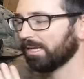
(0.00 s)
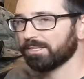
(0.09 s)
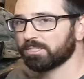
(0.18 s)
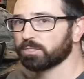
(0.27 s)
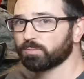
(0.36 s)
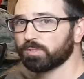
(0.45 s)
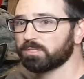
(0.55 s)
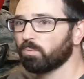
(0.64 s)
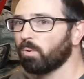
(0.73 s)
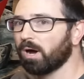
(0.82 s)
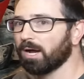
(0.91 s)
and this is the
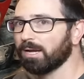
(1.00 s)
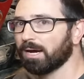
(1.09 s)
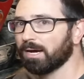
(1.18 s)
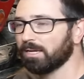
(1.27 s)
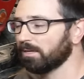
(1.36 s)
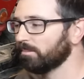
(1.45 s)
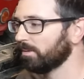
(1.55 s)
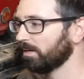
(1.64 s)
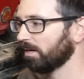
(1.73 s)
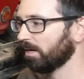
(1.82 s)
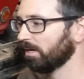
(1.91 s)
reason why I
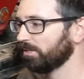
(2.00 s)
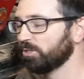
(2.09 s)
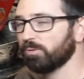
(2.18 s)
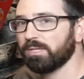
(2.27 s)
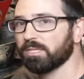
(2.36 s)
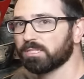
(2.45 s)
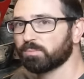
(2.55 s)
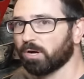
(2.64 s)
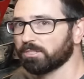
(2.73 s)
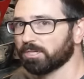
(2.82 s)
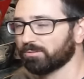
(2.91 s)
am doing this
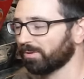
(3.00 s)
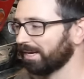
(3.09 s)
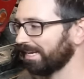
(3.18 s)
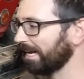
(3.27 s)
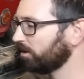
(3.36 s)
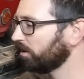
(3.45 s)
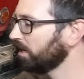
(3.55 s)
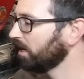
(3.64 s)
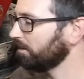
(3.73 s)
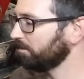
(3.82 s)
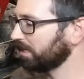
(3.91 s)
project right now,
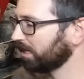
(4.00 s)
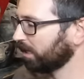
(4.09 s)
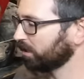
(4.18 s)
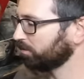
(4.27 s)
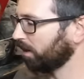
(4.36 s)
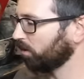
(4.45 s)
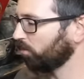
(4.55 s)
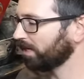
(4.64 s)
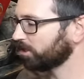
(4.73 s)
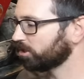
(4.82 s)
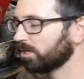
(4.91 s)
because my
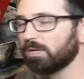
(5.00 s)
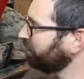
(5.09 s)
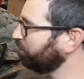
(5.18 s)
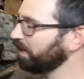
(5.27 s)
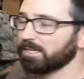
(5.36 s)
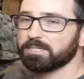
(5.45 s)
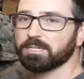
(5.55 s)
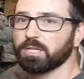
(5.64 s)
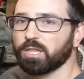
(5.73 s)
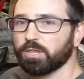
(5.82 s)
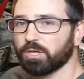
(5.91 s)
winch has bent
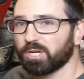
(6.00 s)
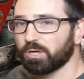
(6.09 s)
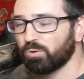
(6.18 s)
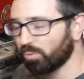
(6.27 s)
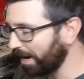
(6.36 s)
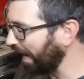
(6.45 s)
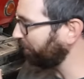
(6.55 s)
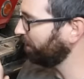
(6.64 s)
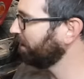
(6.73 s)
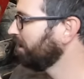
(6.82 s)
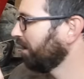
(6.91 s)
the
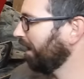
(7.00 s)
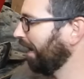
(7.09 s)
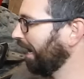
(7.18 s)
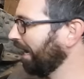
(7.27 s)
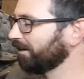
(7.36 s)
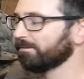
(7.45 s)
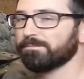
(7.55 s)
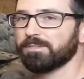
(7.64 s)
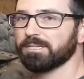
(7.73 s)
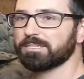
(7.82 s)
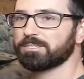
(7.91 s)
crap out of
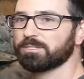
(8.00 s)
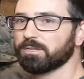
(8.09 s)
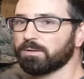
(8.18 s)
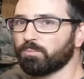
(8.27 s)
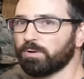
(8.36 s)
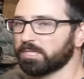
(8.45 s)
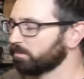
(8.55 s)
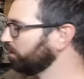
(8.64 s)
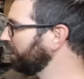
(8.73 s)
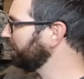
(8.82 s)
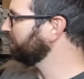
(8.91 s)
this winch
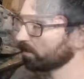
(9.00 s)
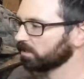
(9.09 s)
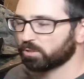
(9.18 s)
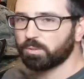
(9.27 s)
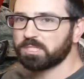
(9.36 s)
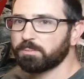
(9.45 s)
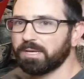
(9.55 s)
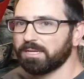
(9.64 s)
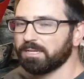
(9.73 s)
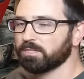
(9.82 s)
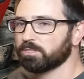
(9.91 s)
plate. This winch
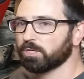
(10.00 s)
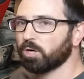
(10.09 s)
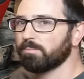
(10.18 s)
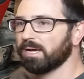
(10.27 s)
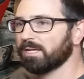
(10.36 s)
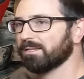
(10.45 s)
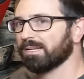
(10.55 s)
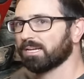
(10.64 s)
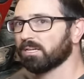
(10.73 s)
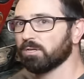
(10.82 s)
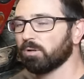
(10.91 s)
plate is so bent that
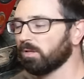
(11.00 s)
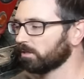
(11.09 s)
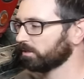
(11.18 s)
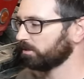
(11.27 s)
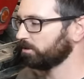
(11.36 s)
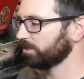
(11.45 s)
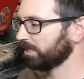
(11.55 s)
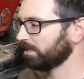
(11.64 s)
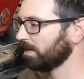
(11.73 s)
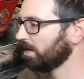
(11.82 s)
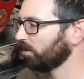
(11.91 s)
I can no longer use
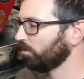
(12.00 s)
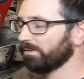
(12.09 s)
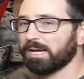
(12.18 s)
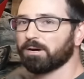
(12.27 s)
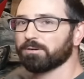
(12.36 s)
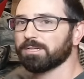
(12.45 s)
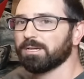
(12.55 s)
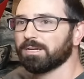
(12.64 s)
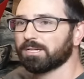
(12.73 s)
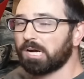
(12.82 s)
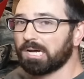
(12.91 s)
it without
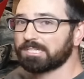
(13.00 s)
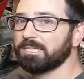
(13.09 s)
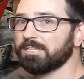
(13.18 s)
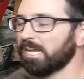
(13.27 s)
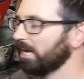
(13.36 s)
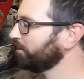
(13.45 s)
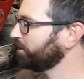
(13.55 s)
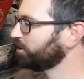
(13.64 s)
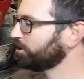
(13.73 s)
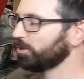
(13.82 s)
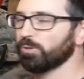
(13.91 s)
causing
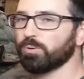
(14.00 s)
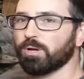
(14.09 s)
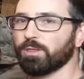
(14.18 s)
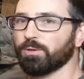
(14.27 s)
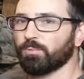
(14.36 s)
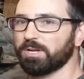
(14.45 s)
damage to the